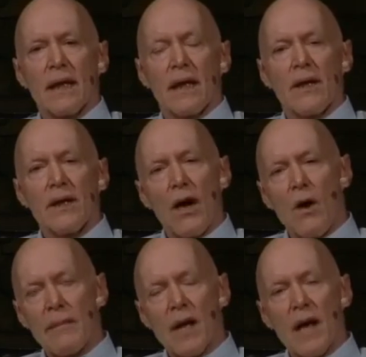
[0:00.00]
no,
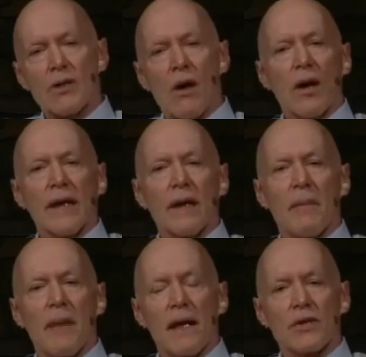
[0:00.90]
I'm not talking
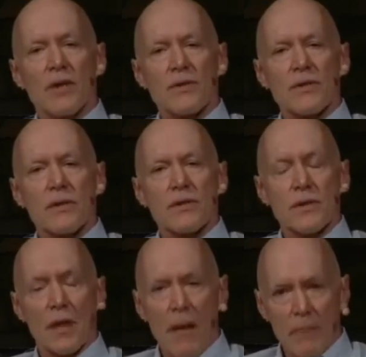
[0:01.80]
about just
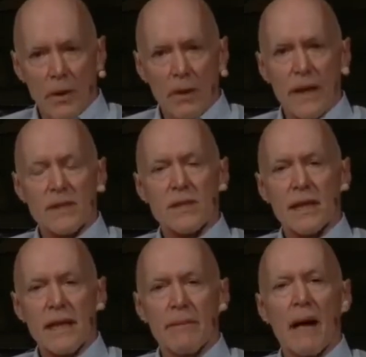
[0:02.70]
slumber and
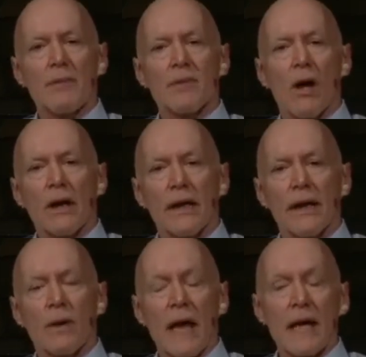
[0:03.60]
sleep. I'm talking,
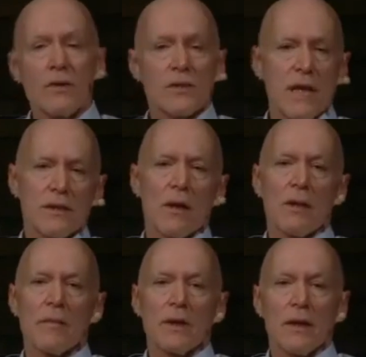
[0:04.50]
when I use that term,
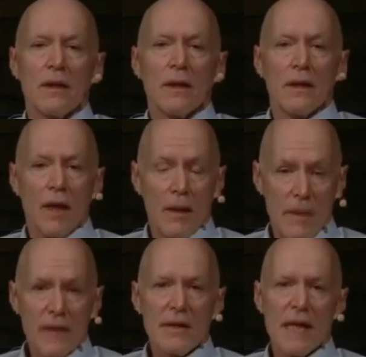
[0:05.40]

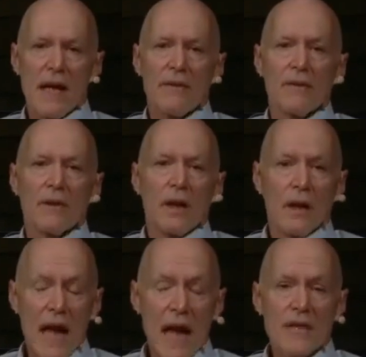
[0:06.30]
about death.
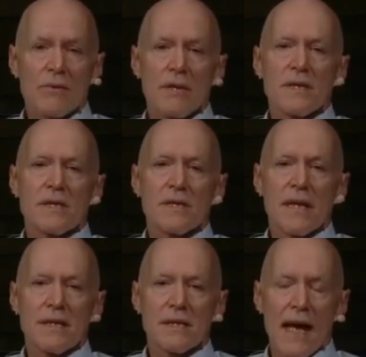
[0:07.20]
Lazarus
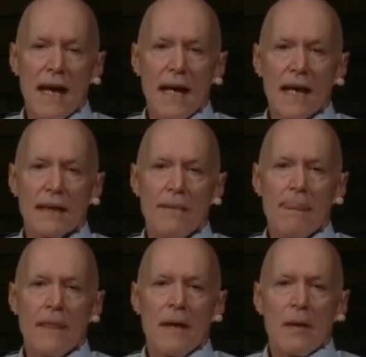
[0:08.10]
has died.
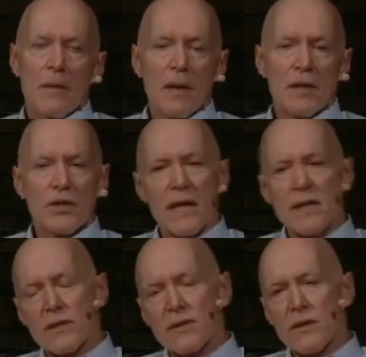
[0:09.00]
But
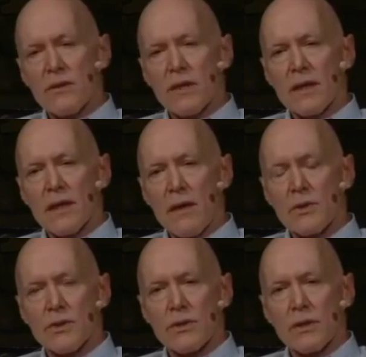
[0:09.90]
Jesus knew that
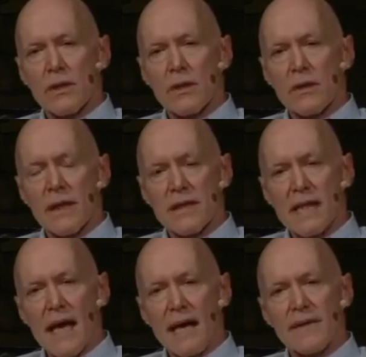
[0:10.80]
that
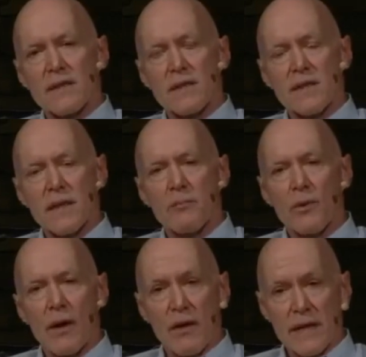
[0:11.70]
death is a
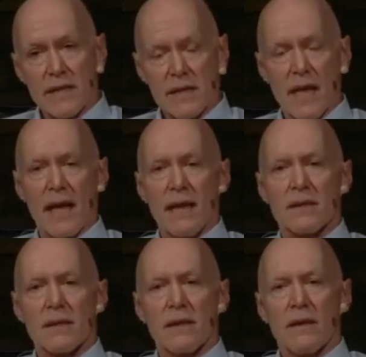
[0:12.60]
temporary state
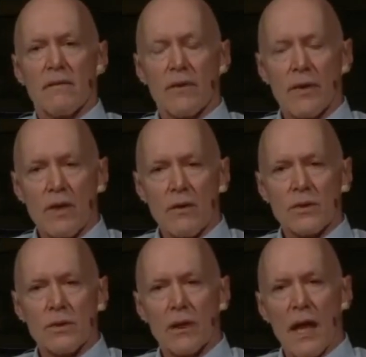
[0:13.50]
for those
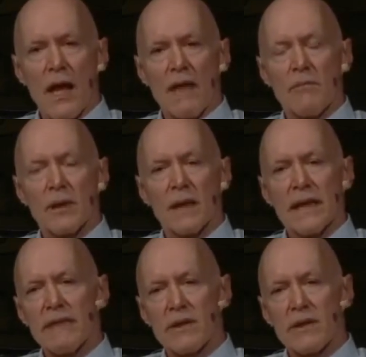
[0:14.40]
who love, believe, and